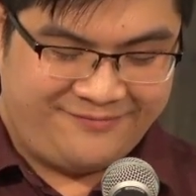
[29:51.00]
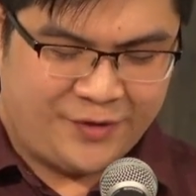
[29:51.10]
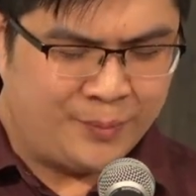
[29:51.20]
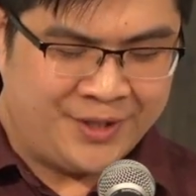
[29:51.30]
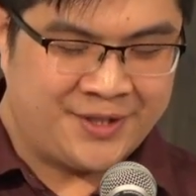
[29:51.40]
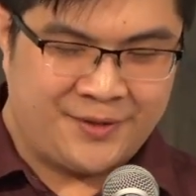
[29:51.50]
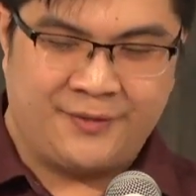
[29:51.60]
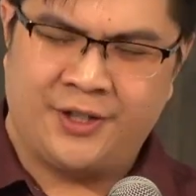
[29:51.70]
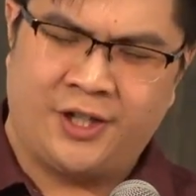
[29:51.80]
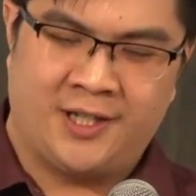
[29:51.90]
the mystery
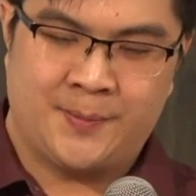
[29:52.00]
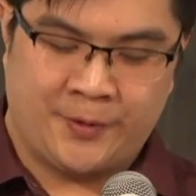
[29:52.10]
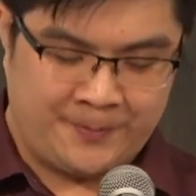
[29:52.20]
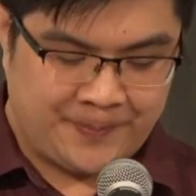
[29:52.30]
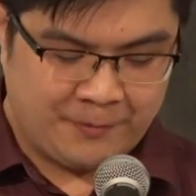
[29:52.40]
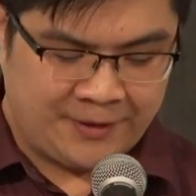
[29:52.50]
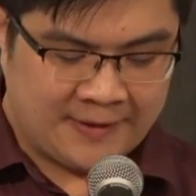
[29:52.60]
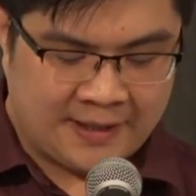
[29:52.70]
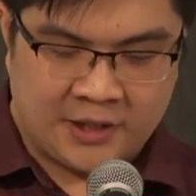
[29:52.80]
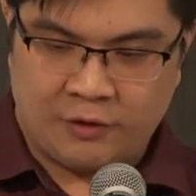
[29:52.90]
of the gospel. We
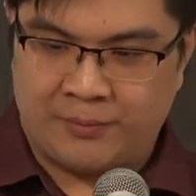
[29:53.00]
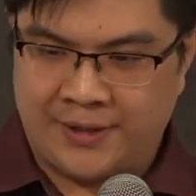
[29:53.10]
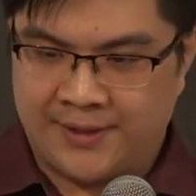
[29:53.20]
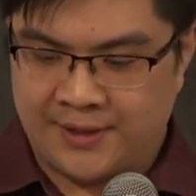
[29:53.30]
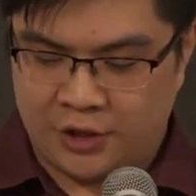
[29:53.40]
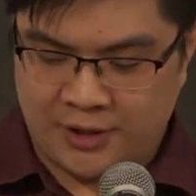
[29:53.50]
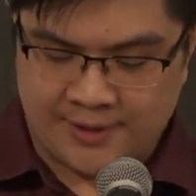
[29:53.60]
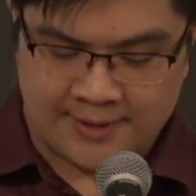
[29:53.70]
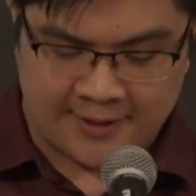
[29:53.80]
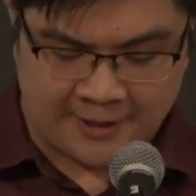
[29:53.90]
thank you and pray this in
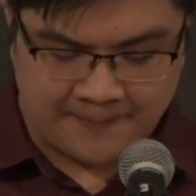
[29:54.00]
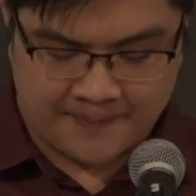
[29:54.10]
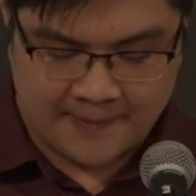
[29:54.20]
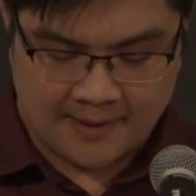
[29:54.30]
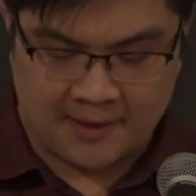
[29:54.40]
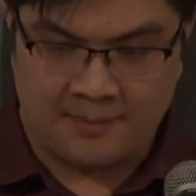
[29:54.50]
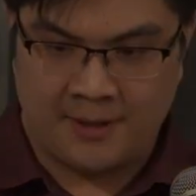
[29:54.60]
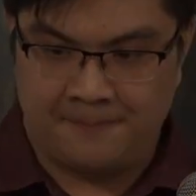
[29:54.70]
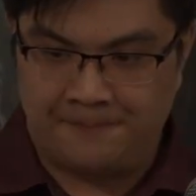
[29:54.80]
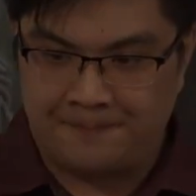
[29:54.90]
Jesus' name.
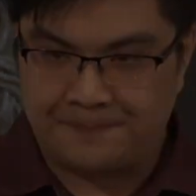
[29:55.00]
Amen.